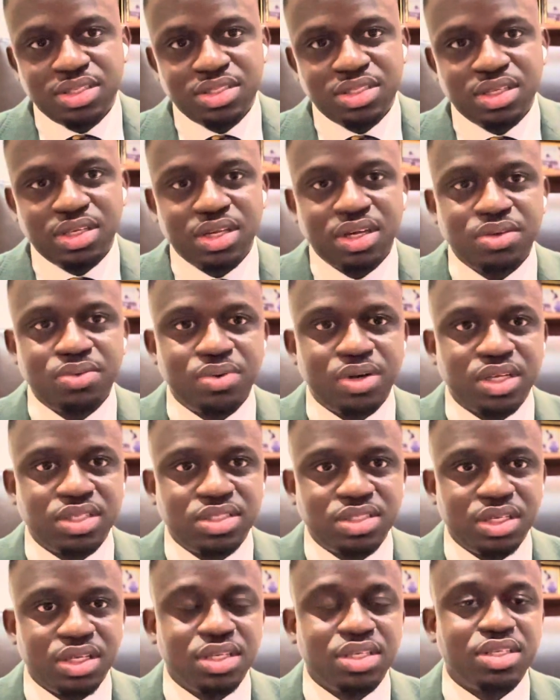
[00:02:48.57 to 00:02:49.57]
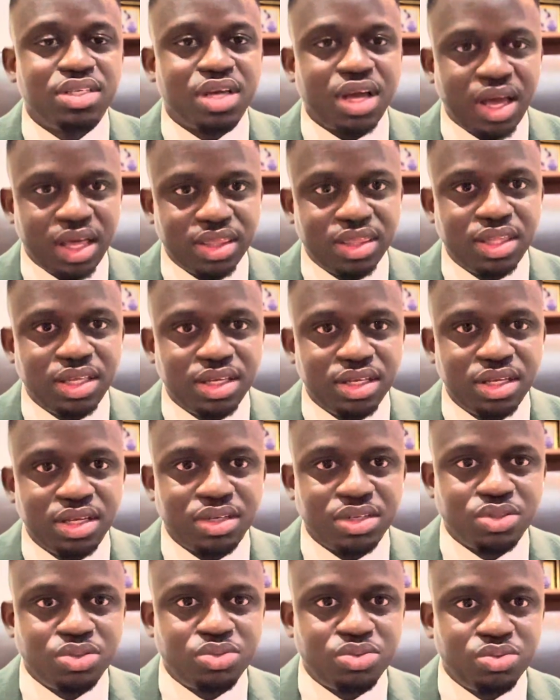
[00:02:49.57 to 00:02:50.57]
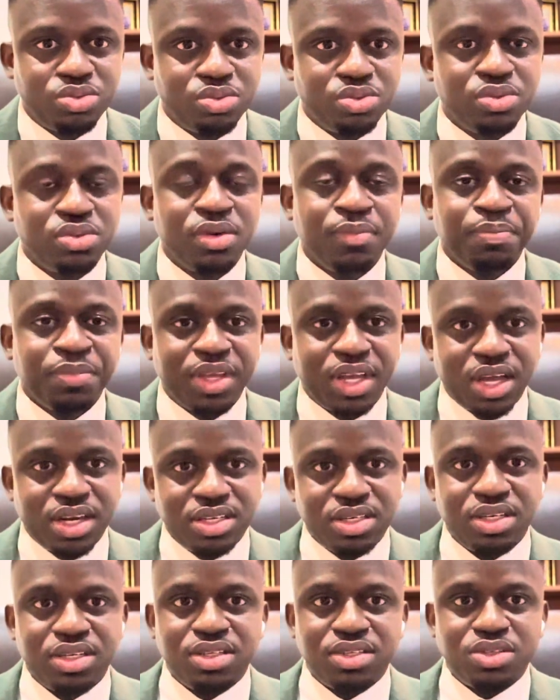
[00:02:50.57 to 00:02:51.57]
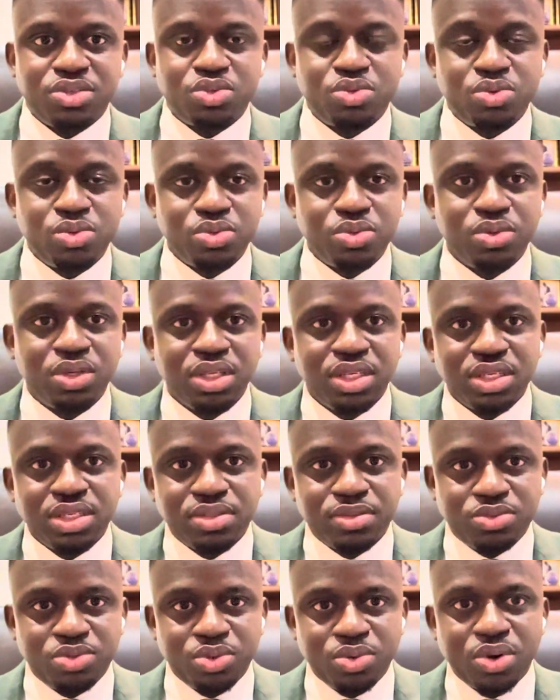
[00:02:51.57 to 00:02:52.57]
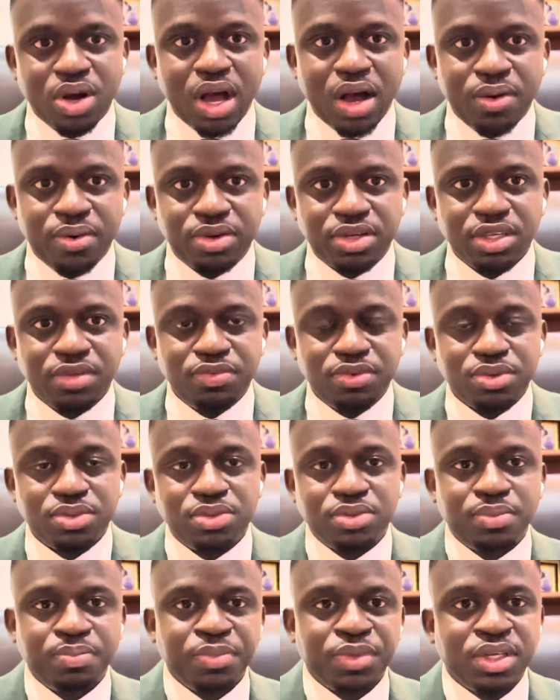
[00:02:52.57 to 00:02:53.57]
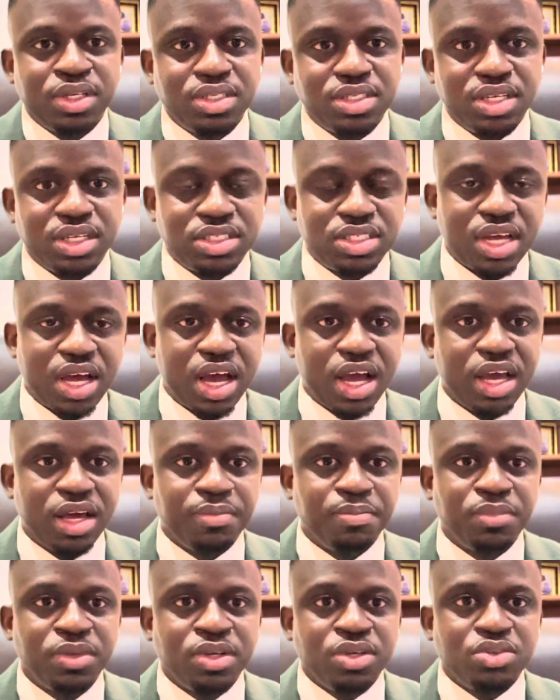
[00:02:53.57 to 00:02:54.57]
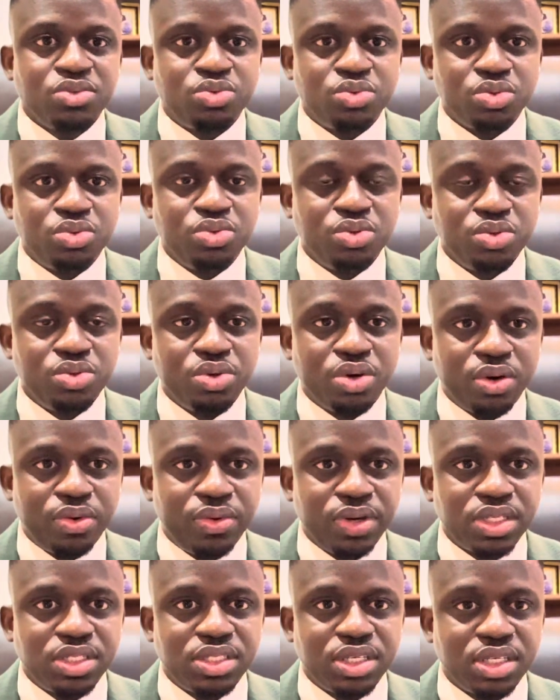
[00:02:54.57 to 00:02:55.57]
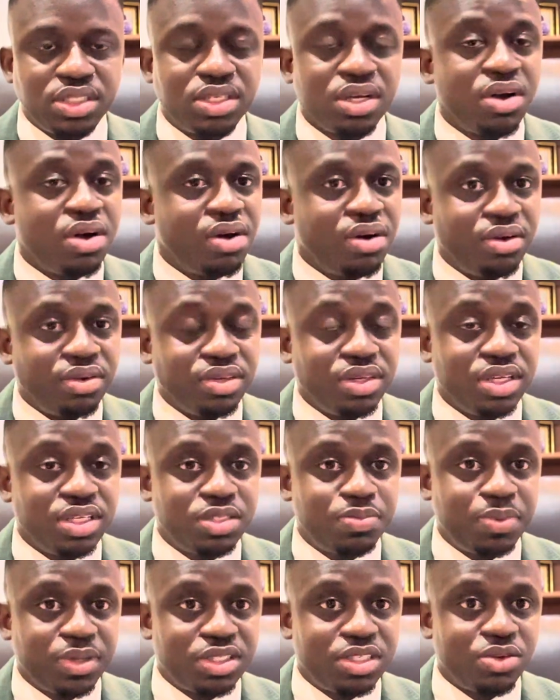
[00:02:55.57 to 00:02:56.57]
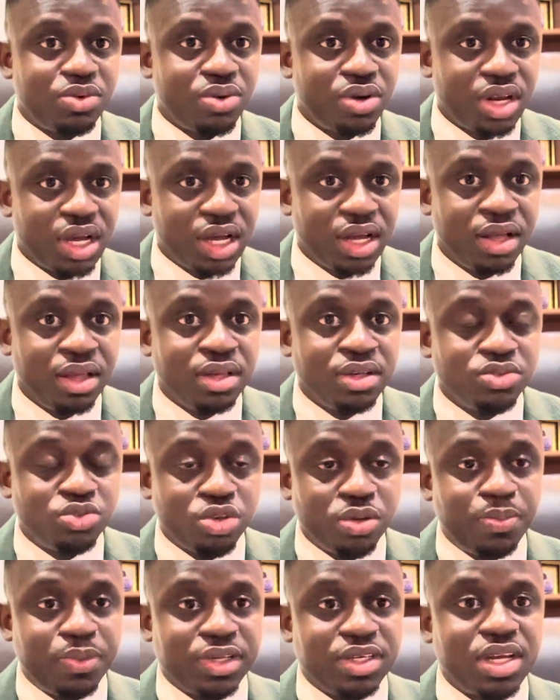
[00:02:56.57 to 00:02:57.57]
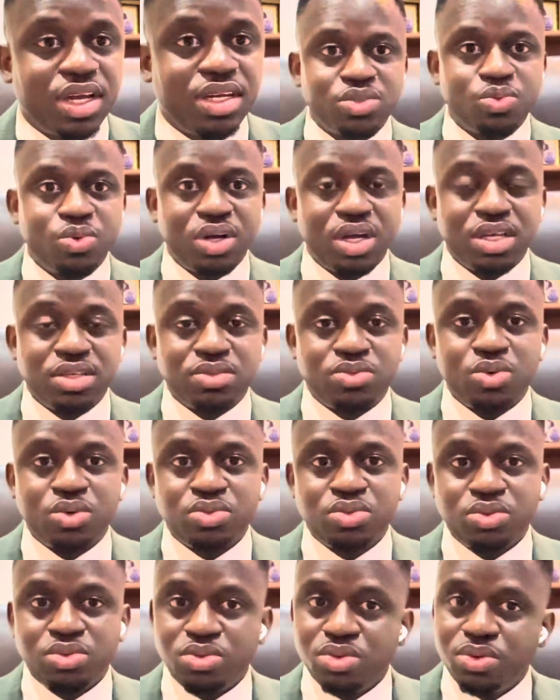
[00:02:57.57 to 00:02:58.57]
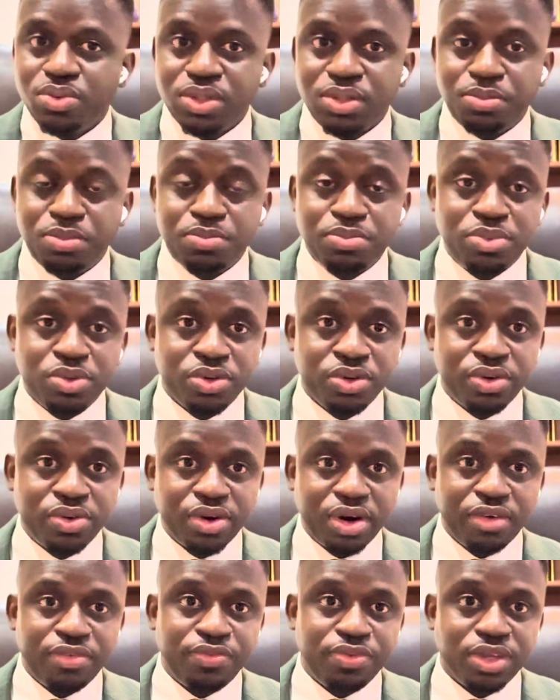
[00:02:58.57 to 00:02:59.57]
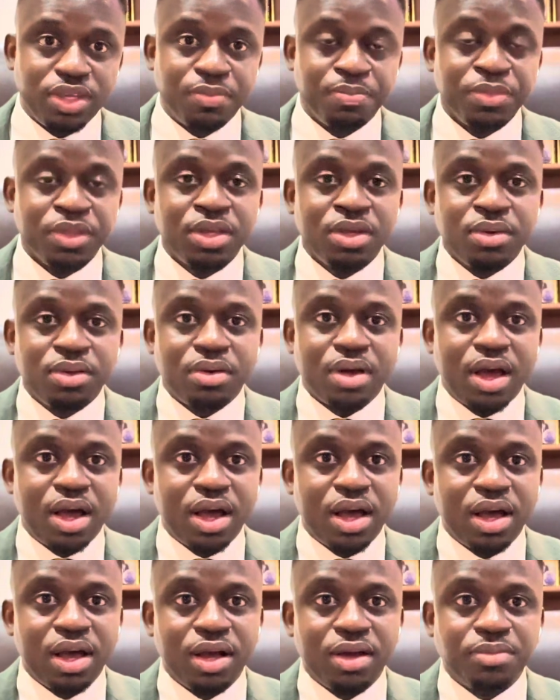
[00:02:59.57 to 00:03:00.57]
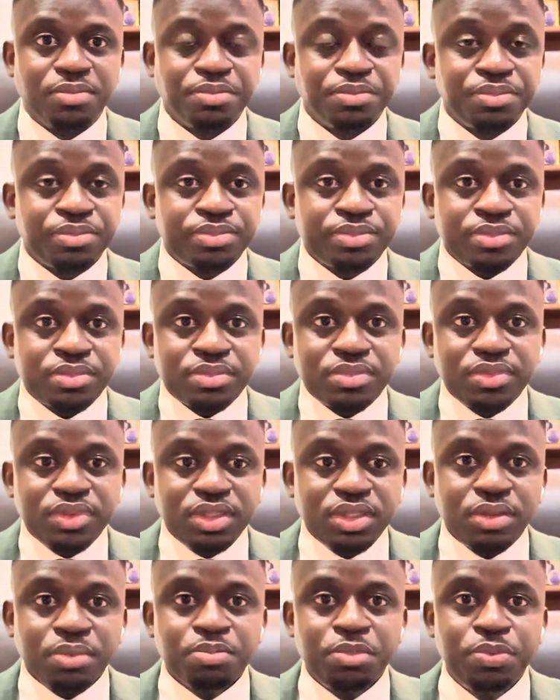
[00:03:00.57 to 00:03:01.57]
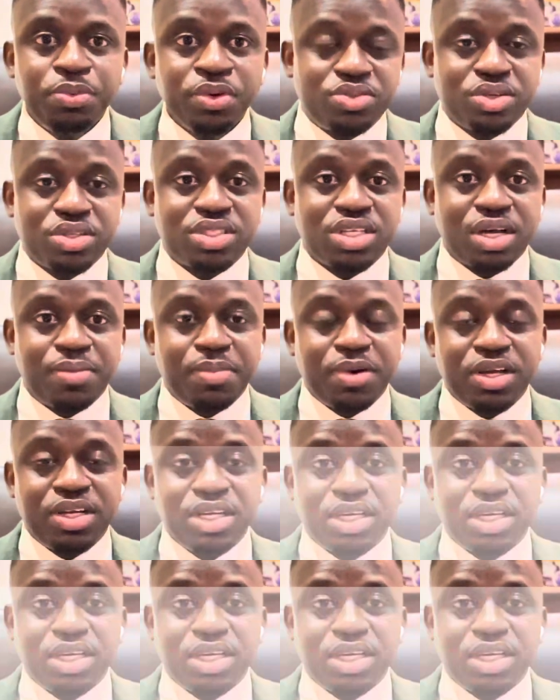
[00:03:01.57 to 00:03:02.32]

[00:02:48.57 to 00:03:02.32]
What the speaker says: thing that you are saying, I think it is true. I think it is cool. So I'll give you the time to do your research on this particular topic. That one has got to do with bibliography. The bibliography talks about the